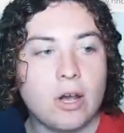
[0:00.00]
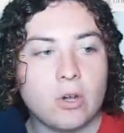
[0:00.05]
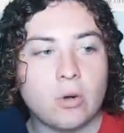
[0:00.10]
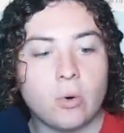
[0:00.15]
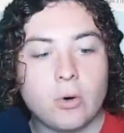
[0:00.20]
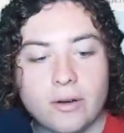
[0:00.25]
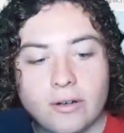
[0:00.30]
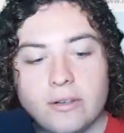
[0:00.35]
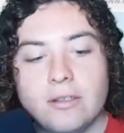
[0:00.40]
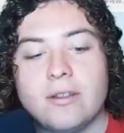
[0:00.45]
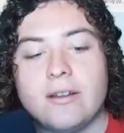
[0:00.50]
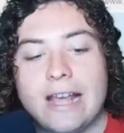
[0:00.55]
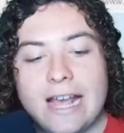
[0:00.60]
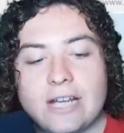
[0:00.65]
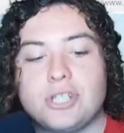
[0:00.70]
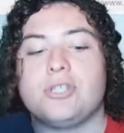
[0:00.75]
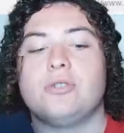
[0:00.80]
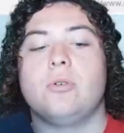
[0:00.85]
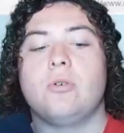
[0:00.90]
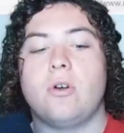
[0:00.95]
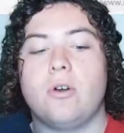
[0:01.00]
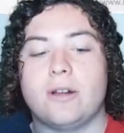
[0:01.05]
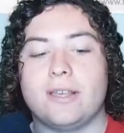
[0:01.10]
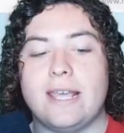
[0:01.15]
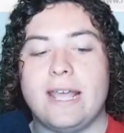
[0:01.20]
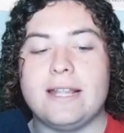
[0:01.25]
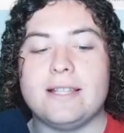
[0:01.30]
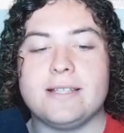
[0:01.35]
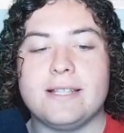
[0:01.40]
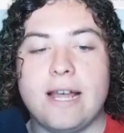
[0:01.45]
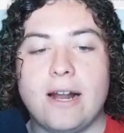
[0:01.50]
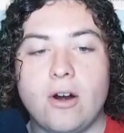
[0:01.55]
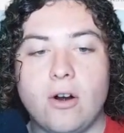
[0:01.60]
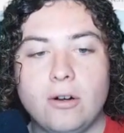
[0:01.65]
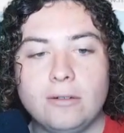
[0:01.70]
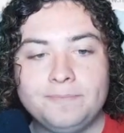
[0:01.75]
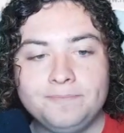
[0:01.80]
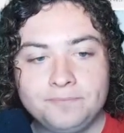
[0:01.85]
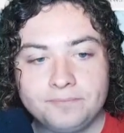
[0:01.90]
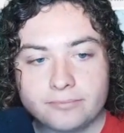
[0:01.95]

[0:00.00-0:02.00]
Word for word: according to the National Hurricane Center.